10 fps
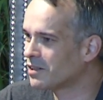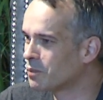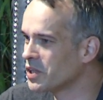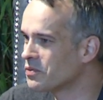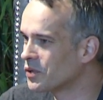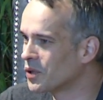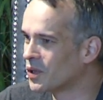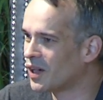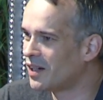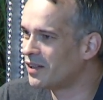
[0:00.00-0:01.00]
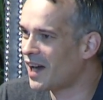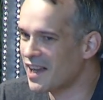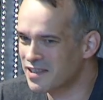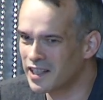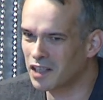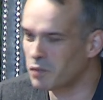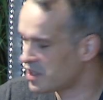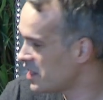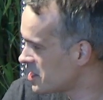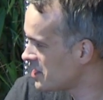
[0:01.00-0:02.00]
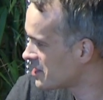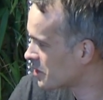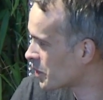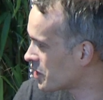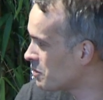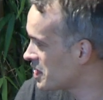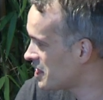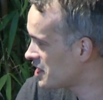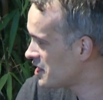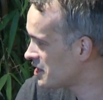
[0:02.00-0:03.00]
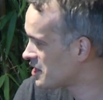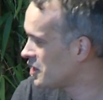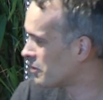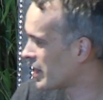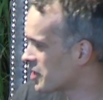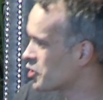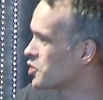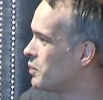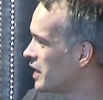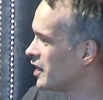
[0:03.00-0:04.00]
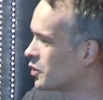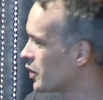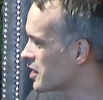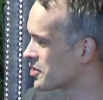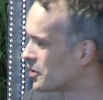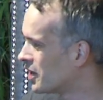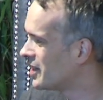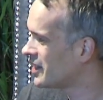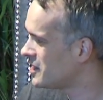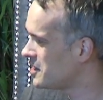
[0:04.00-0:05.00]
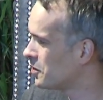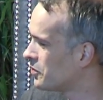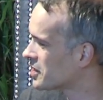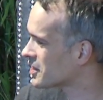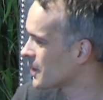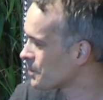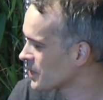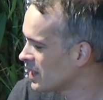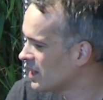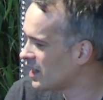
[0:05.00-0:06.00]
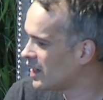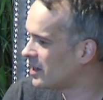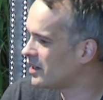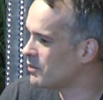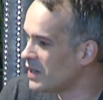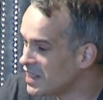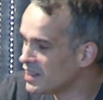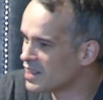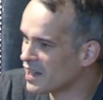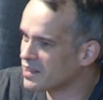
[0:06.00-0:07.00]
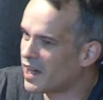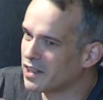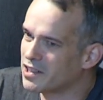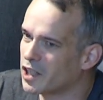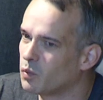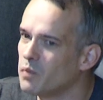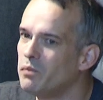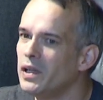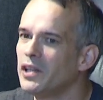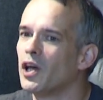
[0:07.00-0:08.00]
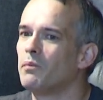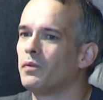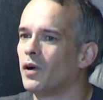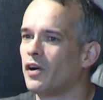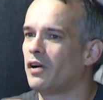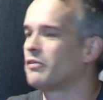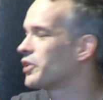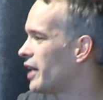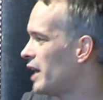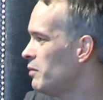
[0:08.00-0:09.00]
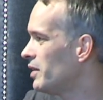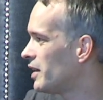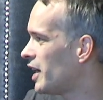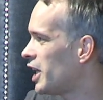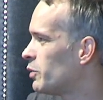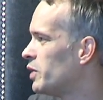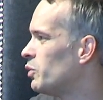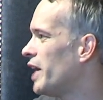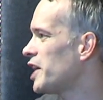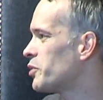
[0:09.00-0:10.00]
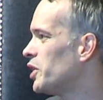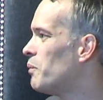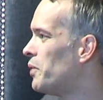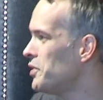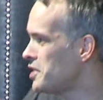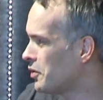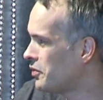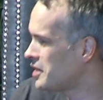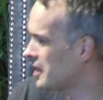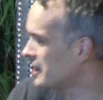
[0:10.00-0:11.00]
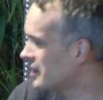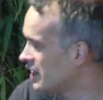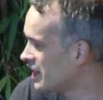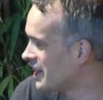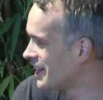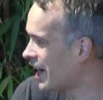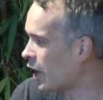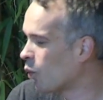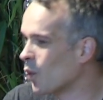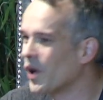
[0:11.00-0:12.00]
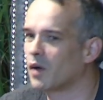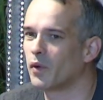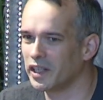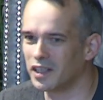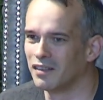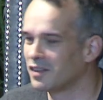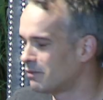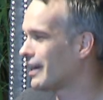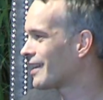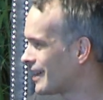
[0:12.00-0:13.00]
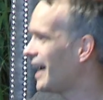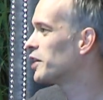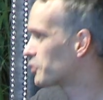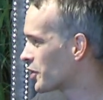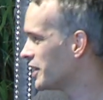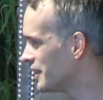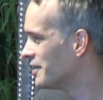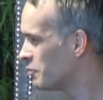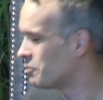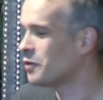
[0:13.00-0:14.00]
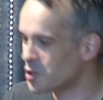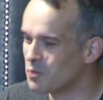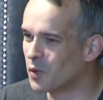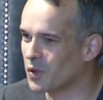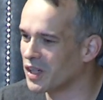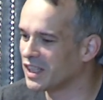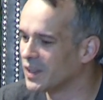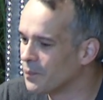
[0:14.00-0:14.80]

prefer async messages, written messages, instead of just speaking together in the office. Many things like that we build up over time. And when we actually opened the office here, we were ready, kind of ready, much more ready.